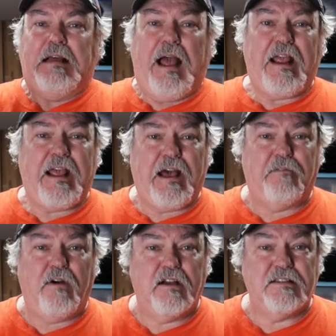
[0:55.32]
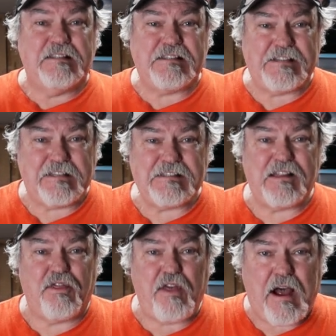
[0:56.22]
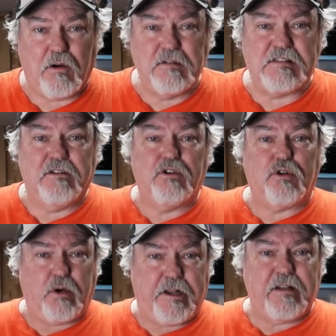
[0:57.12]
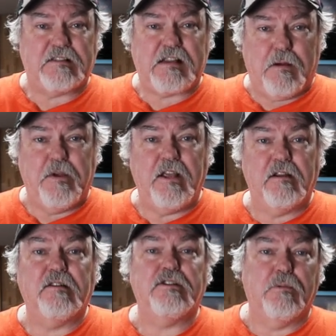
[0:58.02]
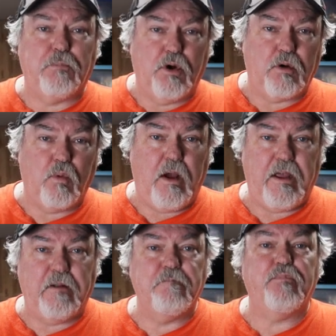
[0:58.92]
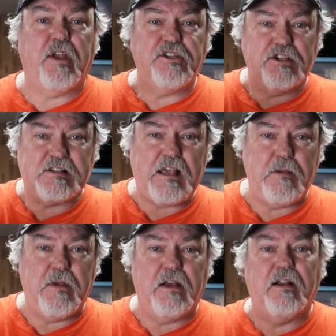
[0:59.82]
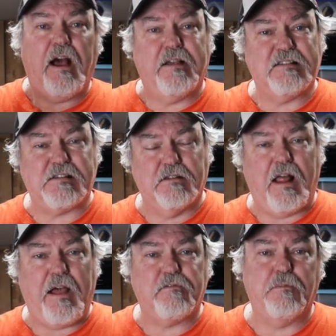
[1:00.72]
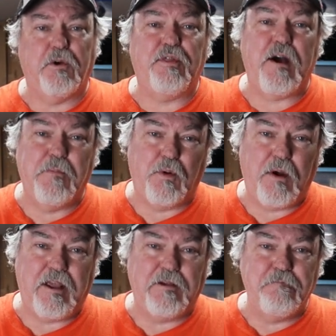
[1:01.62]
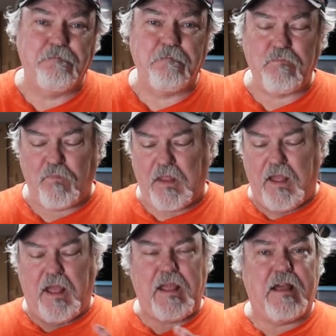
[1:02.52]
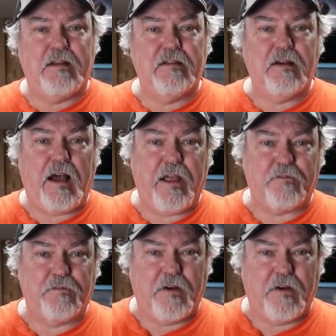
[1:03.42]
I have 6,000 crickets coming in to put away. They just came in, I still have to put them away. And I have to